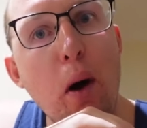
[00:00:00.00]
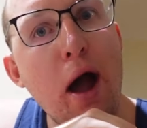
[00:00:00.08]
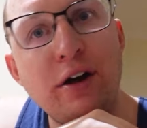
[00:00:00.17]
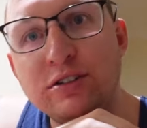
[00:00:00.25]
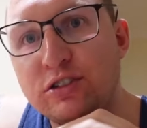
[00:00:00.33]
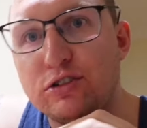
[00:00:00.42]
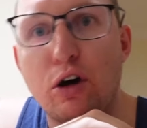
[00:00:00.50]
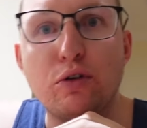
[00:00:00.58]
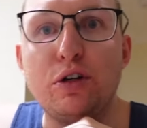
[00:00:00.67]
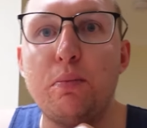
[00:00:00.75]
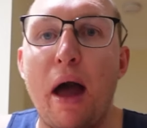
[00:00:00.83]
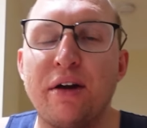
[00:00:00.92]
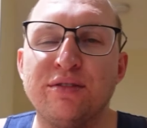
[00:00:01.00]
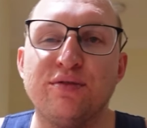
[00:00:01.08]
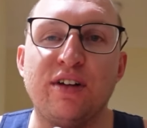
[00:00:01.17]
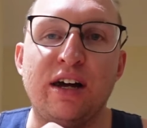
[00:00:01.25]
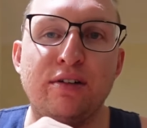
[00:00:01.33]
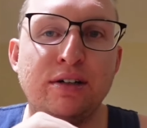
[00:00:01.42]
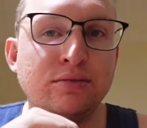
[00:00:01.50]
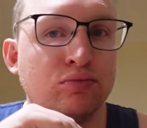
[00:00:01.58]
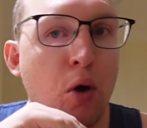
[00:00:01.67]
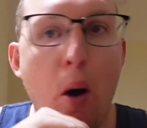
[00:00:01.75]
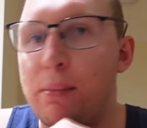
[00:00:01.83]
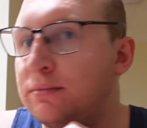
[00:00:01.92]
away, salty bacon flavour.
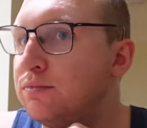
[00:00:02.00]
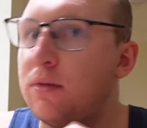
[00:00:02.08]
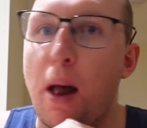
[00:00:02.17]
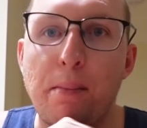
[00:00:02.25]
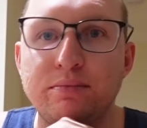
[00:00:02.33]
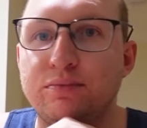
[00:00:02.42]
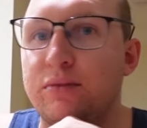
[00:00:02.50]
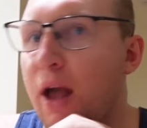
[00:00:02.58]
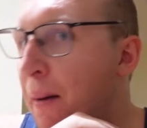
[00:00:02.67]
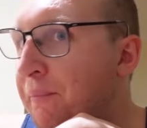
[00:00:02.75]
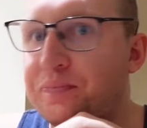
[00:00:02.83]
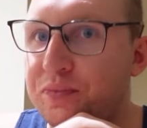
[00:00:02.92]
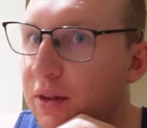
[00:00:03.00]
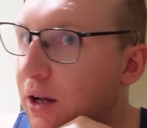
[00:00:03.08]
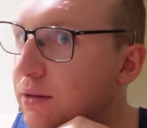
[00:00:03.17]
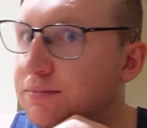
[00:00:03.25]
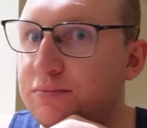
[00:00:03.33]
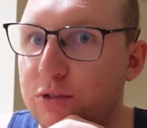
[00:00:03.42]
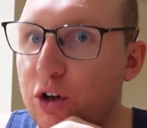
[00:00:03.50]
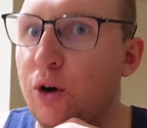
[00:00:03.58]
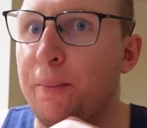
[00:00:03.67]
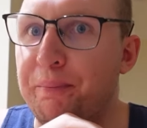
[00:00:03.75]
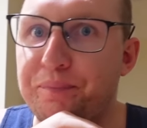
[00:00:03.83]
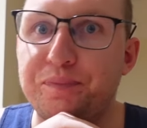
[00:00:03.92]
Yep,
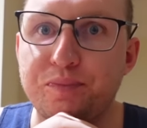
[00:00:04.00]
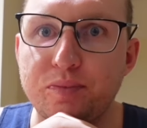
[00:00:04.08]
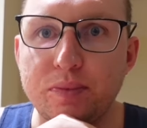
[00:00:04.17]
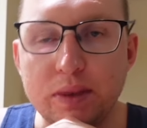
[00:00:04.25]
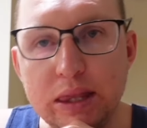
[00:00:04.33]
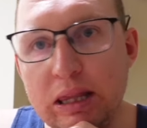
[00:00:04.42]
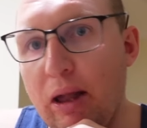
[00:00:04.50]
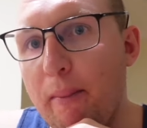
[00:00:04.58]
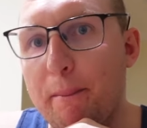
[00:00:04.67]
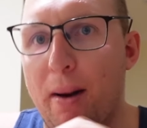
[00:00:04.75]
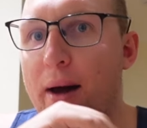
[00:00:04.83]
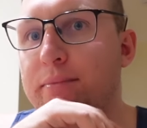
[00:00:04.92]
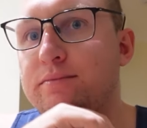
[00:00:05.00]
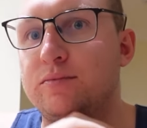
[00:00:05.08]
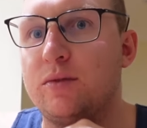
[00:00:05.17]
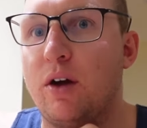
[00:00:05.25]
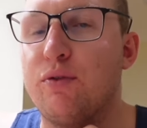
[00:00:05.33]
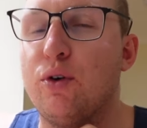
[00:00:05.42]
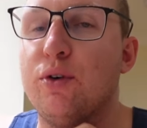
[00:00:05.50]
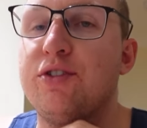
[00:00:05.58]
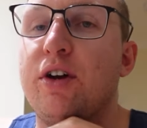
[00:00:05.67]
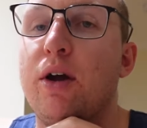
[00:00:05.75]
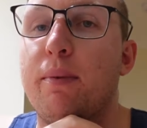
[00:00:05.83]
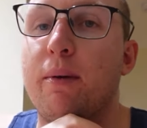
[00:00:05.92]
good. But of course I don't